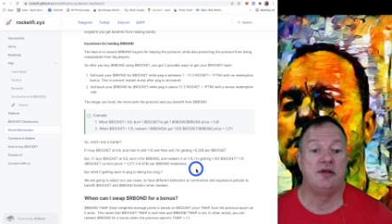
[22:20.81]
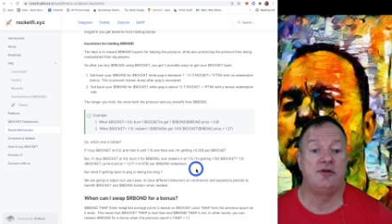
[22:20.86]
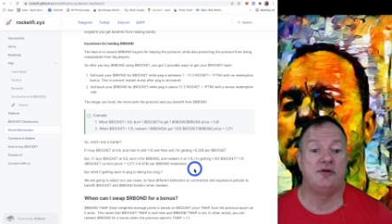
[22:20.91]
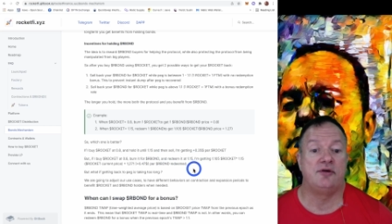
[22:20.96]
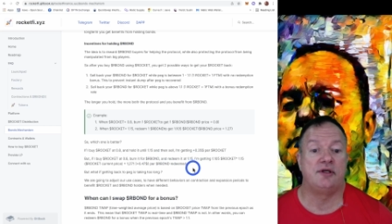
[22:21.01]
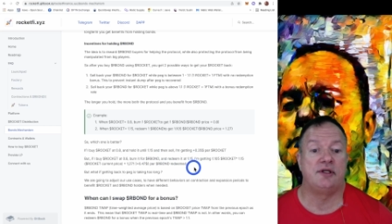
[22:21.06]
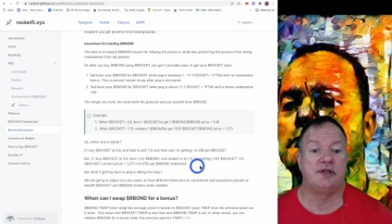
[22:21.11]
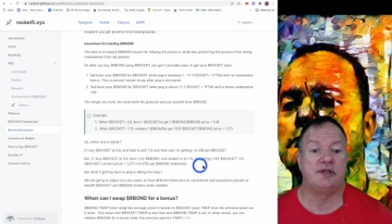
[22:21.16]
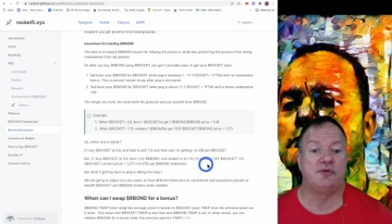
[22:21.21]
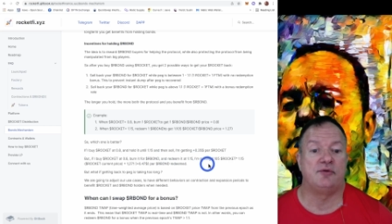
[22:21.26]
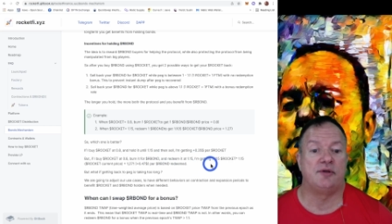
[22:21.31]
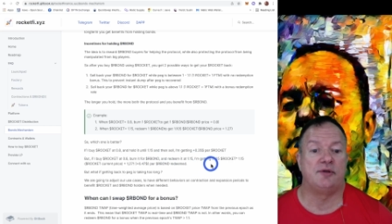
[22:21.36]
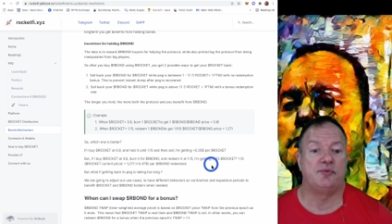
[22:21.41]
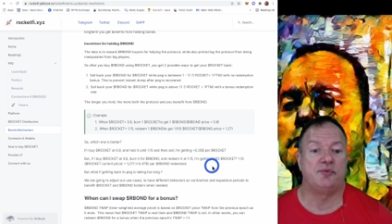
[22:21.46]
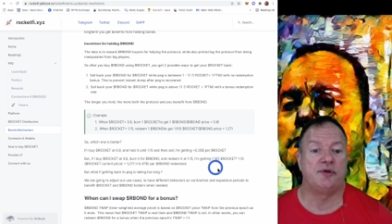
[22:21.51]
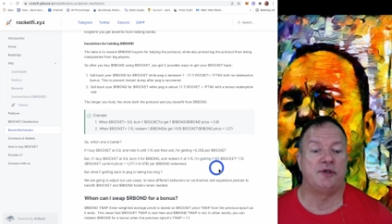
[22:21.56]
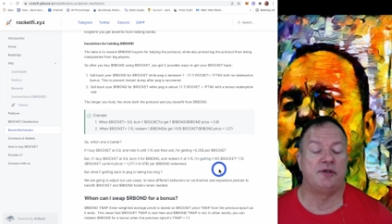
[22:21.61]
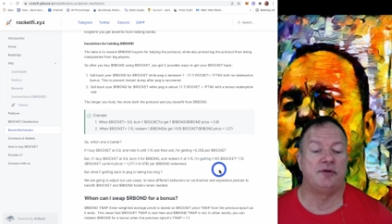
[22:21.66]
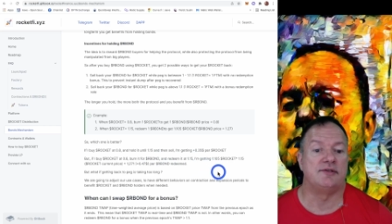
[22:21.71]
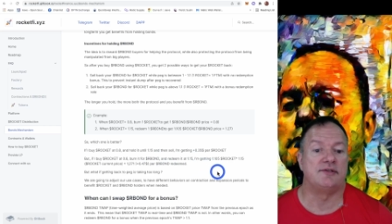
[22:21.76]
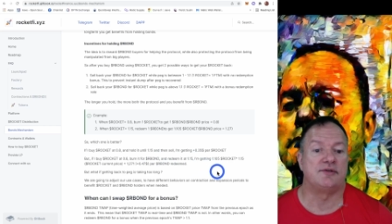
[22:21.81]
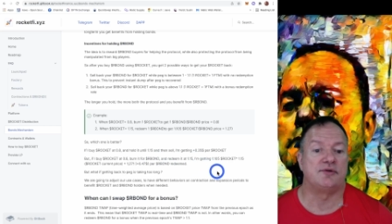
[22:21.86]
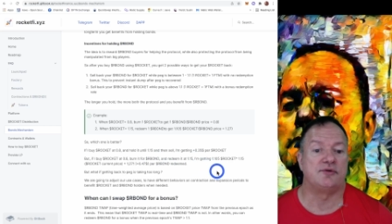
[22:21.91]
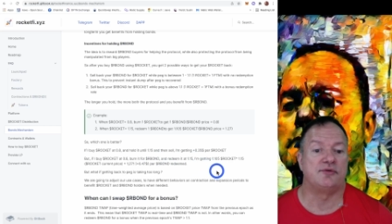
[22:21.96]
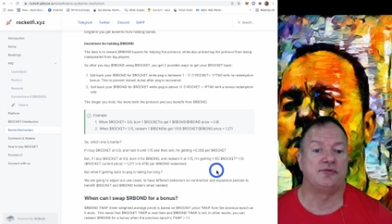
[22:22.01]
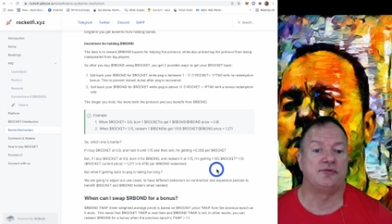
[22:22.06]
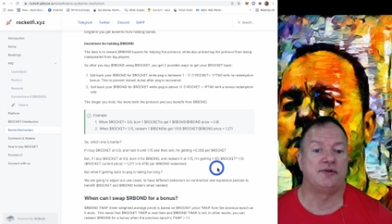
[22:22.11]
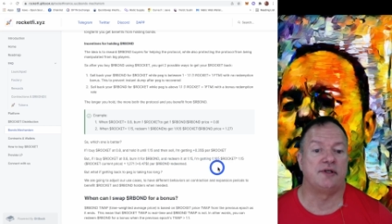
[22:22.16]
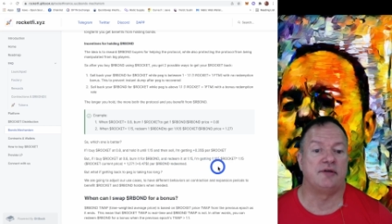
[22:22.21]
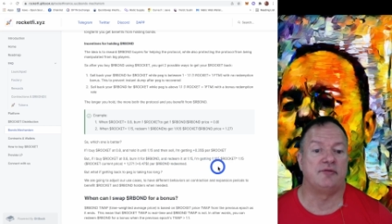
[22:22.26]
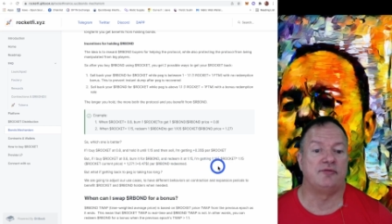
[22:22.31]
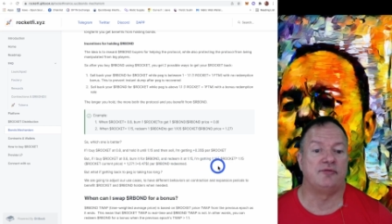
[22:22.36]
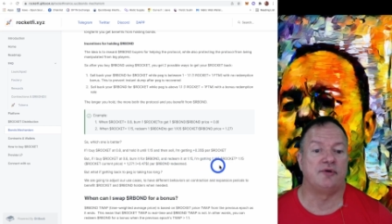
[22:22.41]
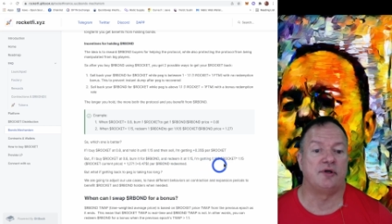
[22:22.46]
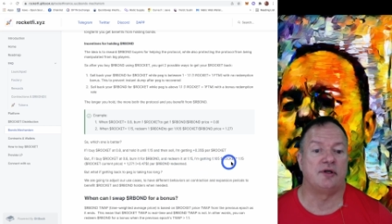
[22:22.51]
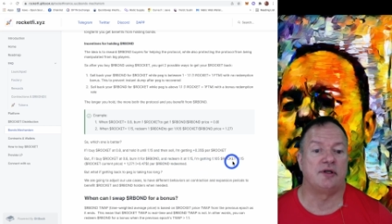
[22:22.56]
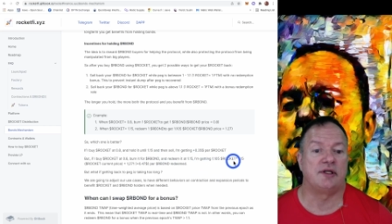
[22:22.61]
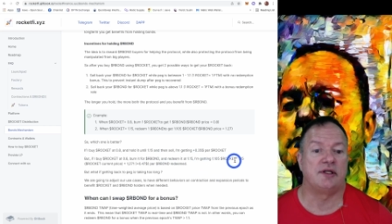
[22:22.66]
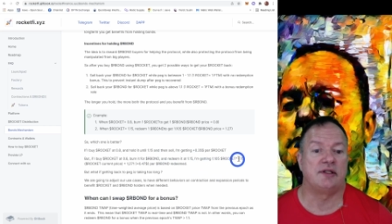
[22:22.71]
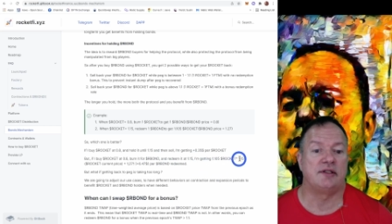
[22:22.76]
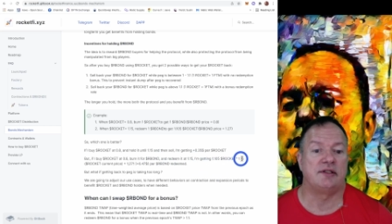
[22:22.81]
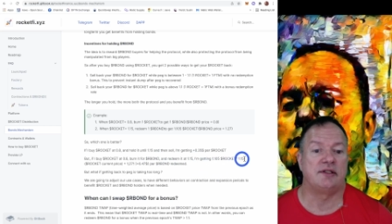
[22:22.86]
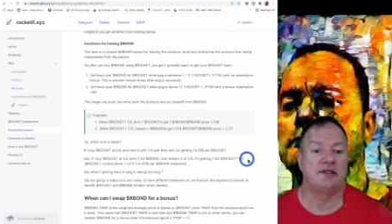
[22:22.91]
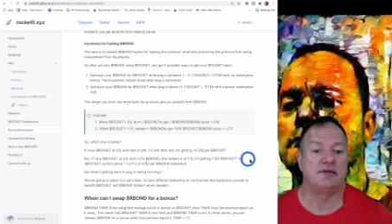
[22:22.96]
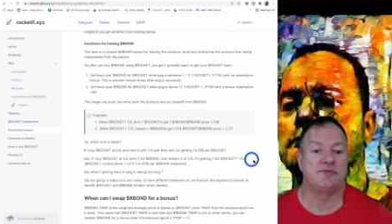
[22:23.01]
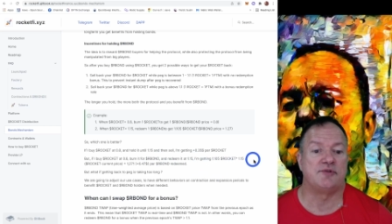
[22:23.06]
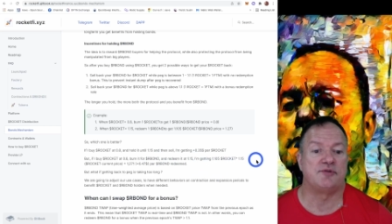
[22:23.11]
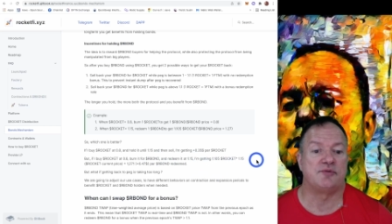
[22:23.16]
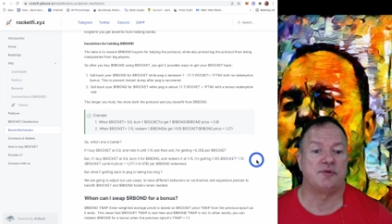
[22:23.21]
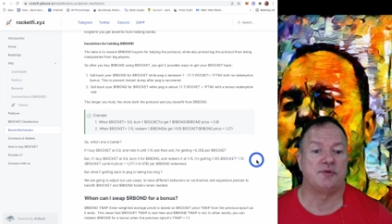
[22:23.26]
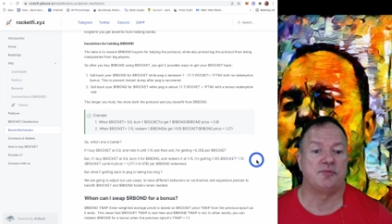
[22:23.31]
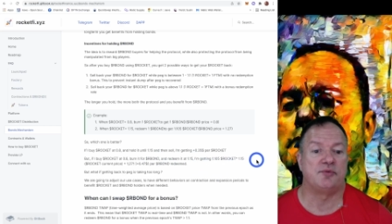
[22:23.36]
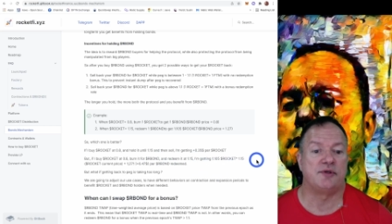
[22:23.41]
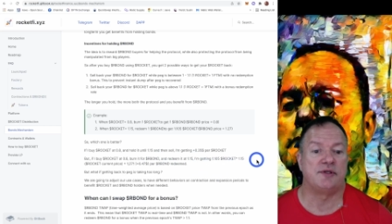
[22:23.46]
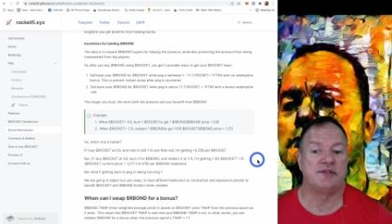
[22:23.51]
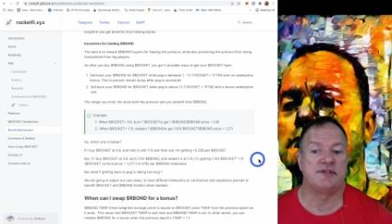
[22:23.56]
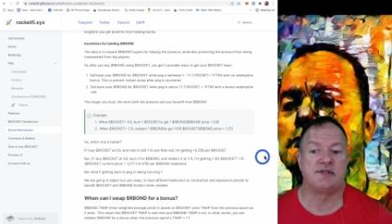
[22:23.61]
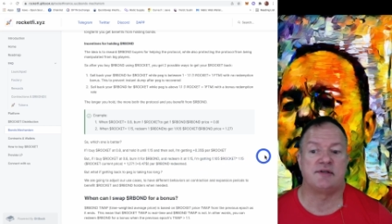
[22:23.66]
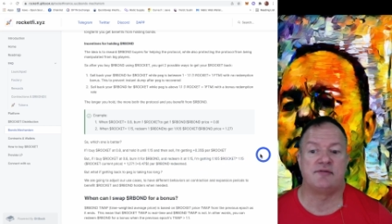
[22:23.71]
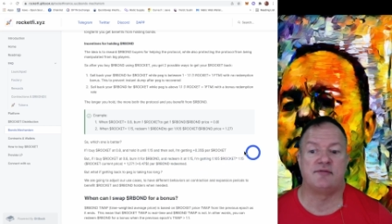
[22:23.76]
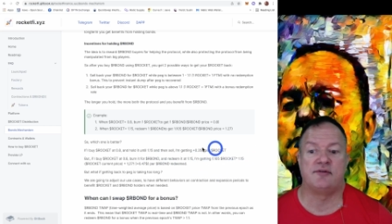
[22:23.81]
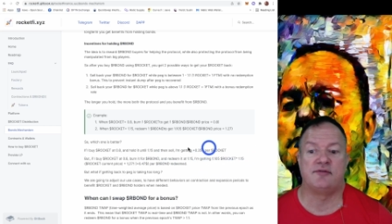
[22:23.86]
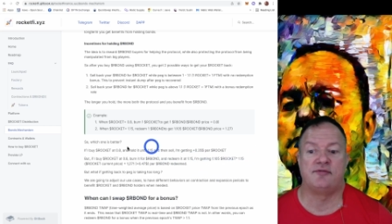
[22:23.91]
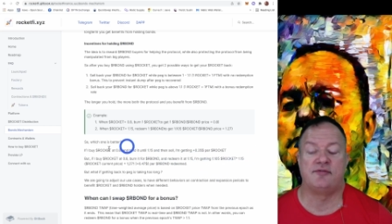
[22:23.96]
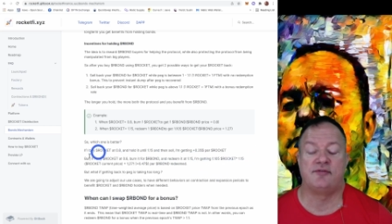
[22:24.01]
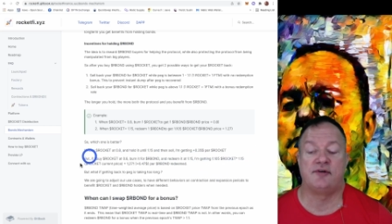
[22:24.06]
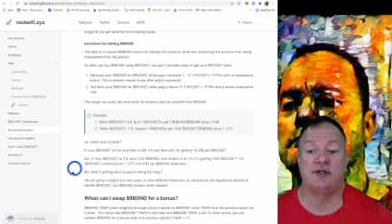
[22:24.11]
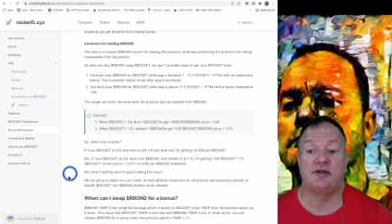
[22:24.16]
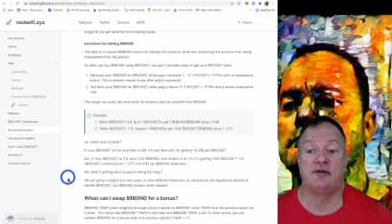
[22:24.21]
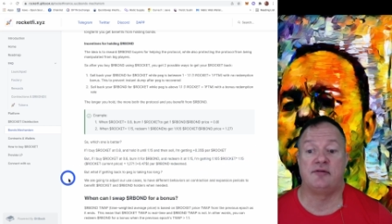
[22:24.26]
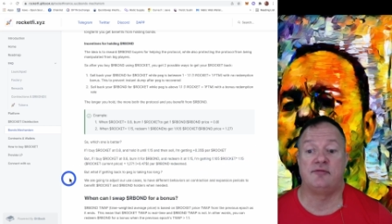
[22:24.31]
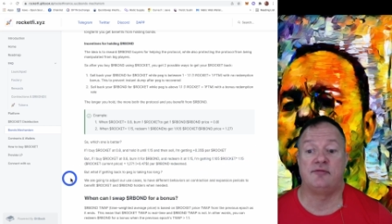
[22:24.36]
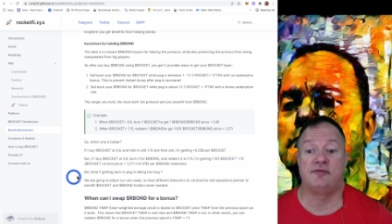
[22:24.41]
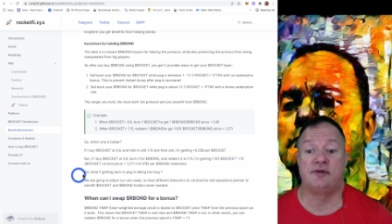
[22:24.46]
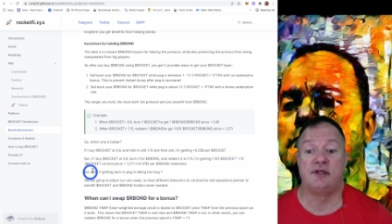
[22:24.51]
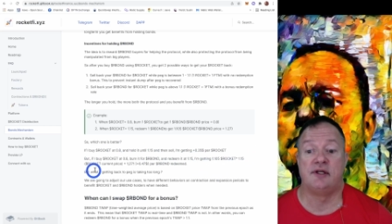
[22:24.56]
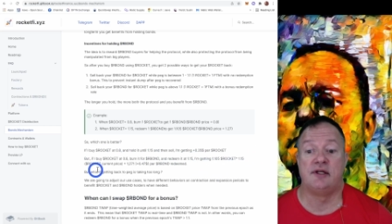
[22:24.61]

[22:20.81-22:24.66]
you're getting 1.05 Rocket times 1.75.